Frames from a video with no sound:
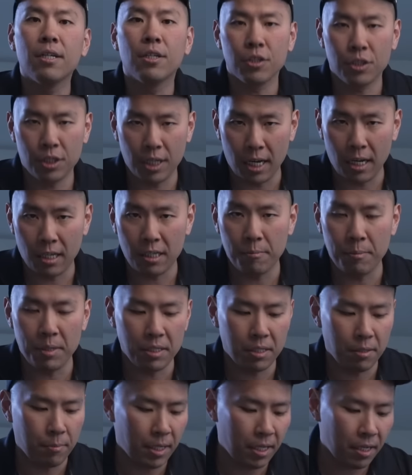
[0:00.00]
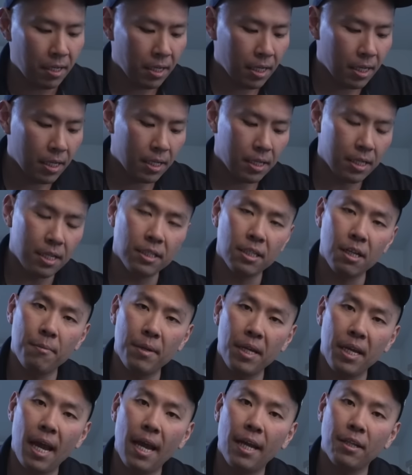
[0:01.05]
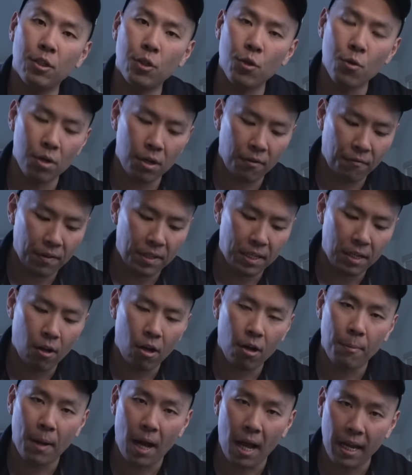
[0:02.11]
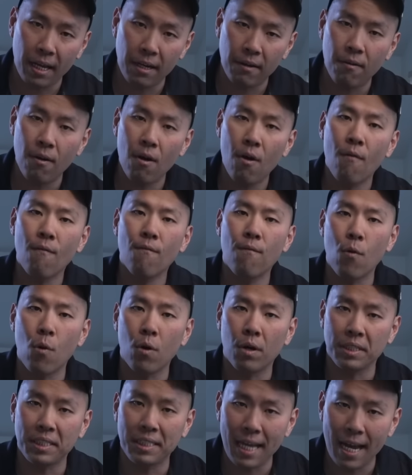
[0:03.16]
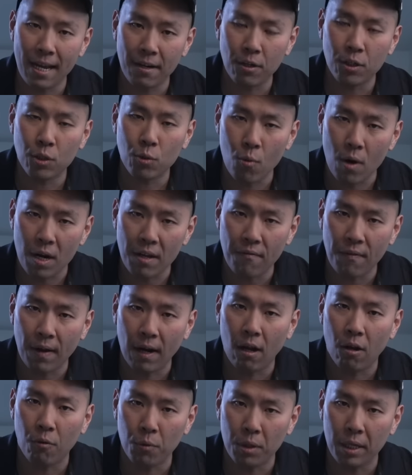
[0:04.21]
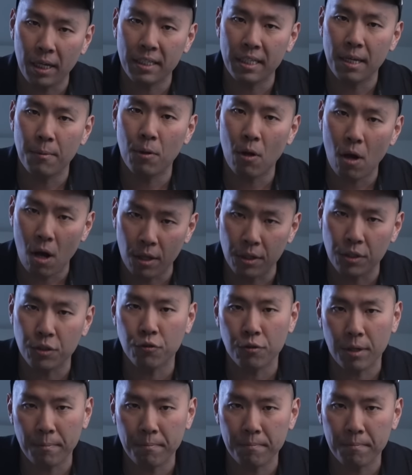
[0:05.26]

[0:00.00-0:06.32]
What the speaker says: Shout out to BZB. This is gonna be a $250 buy-in for a standard $25 roulette table on the strip.